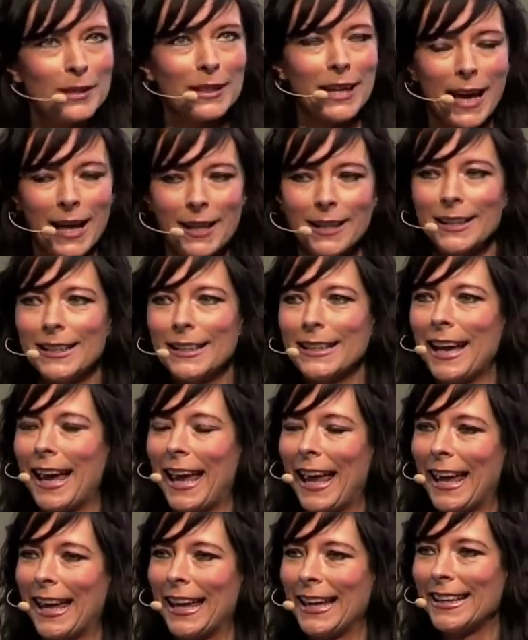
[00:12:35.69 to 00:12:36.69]
Callie,
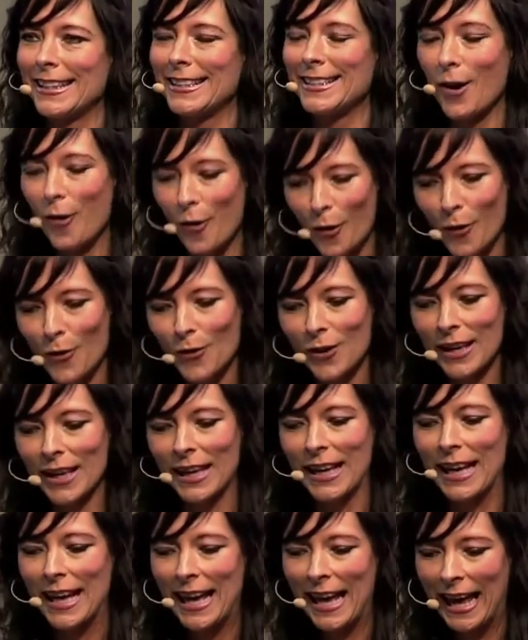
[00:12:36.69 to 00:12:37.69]
and Hawk,
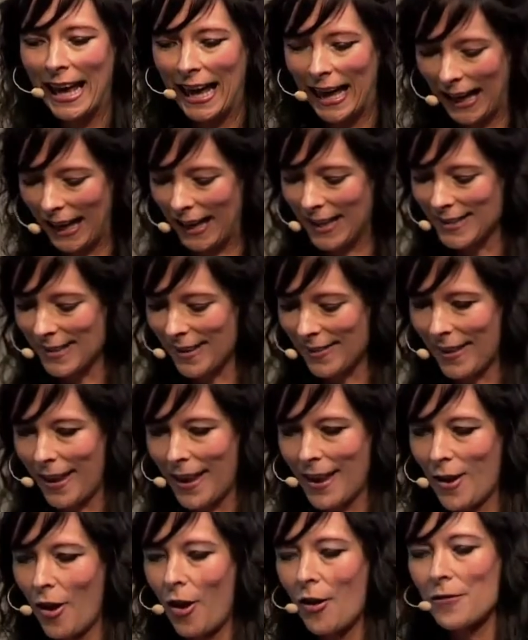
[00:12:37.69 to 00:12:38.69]
and
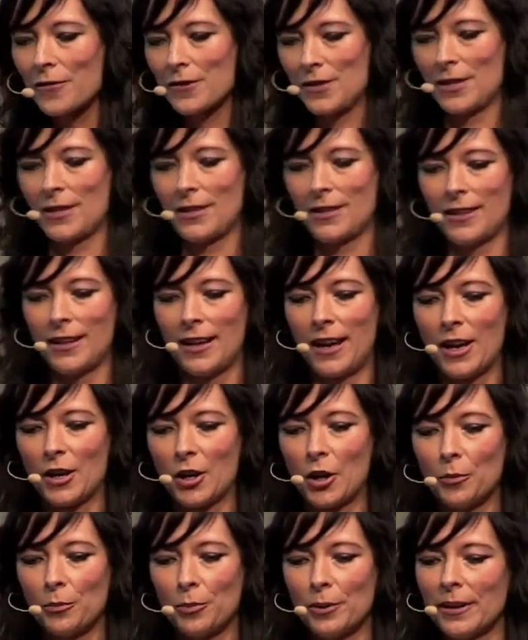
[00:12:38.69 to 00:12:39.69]
they often
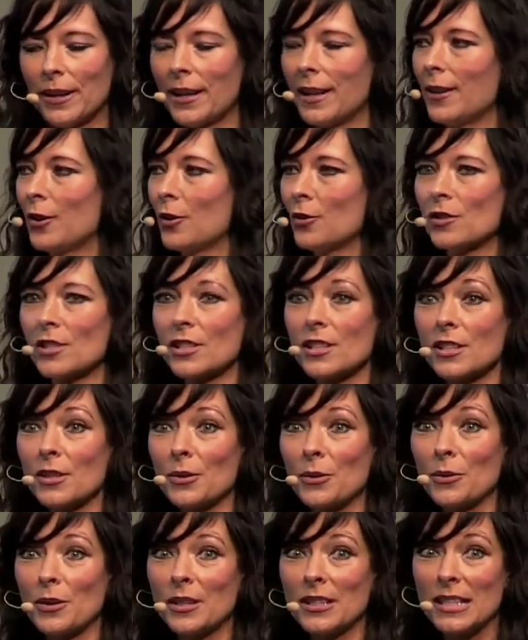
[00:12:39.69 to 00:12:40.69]
accompany us
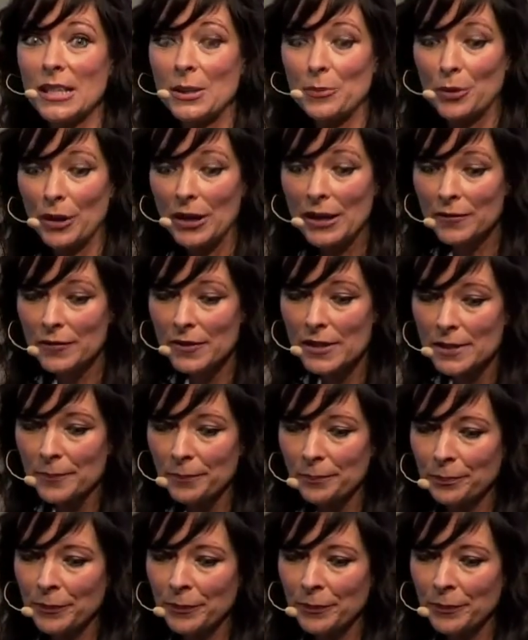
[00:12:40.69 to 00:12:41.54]
to the debriefs.